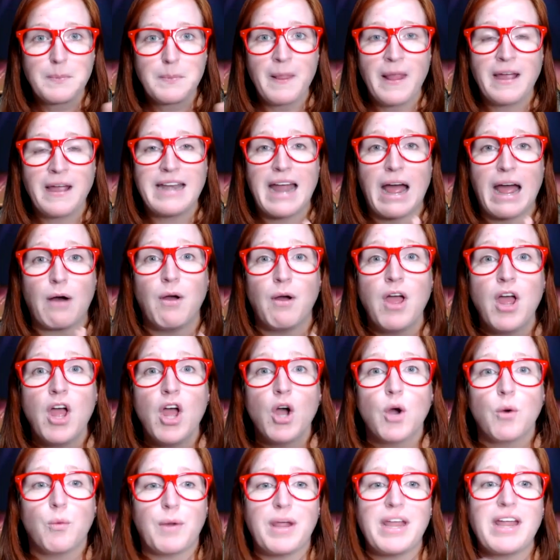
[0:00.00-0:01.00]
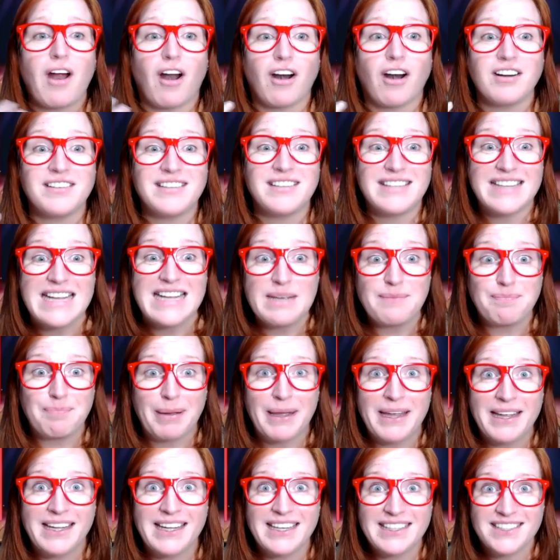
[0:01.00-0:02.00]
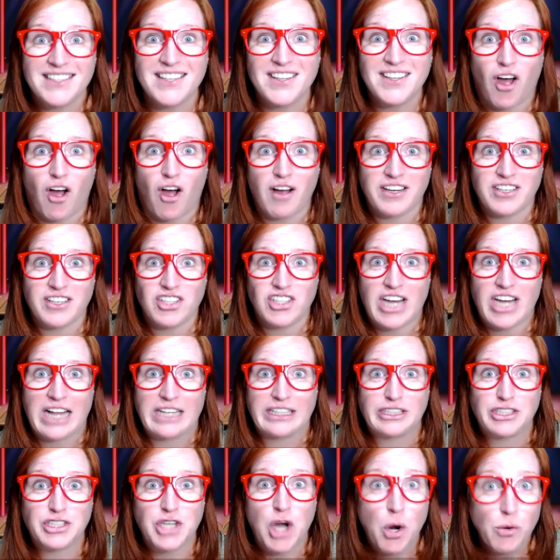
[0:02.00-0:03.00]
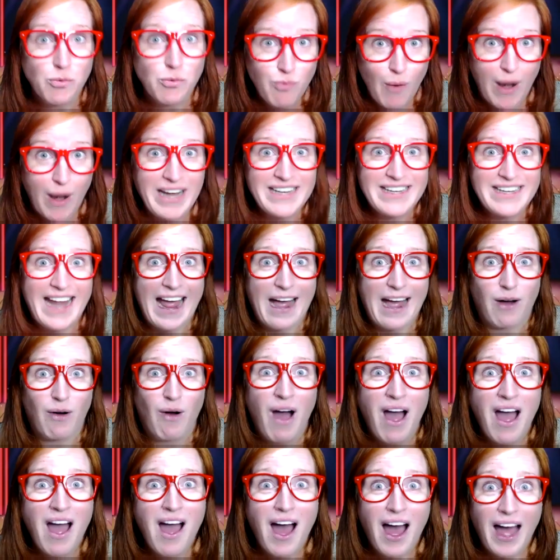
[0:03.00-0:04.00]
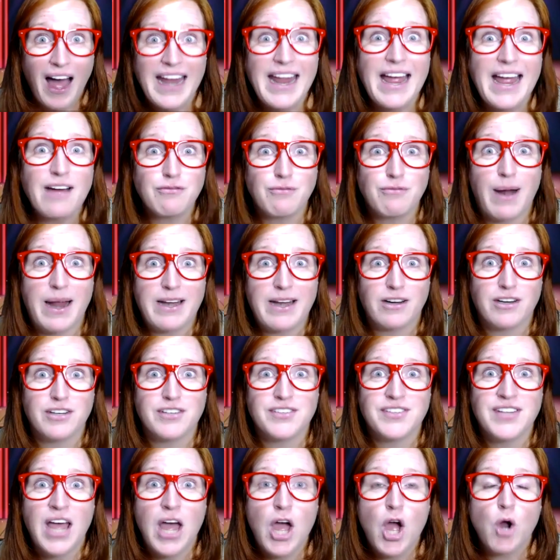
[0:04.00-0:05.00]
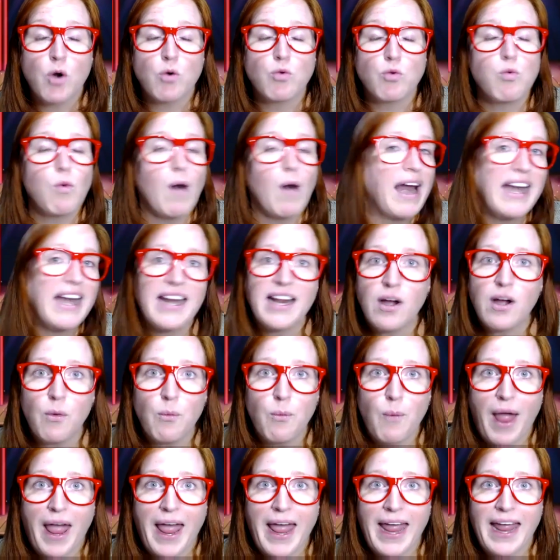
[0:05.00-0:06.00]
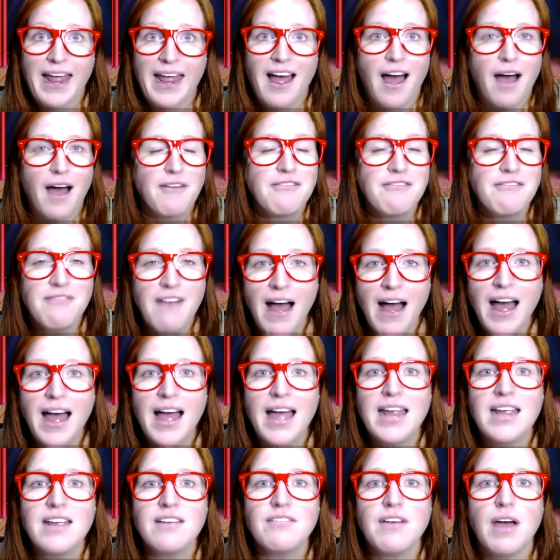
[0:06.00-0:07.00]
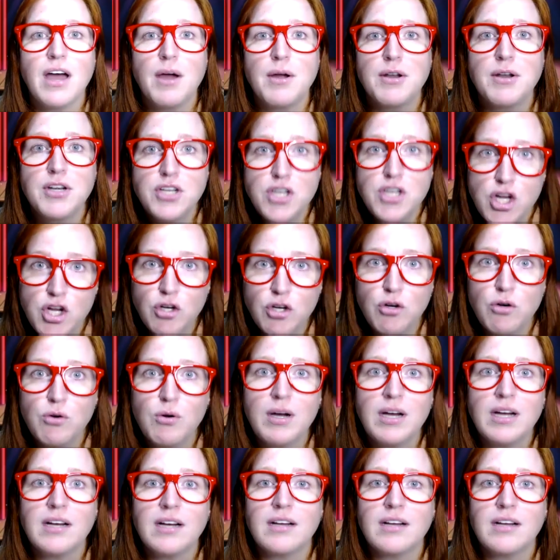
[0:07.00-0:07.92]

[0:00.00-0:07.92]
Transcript: Now, we are deep into the August challenge. Right now, I have writers writing away 5-page new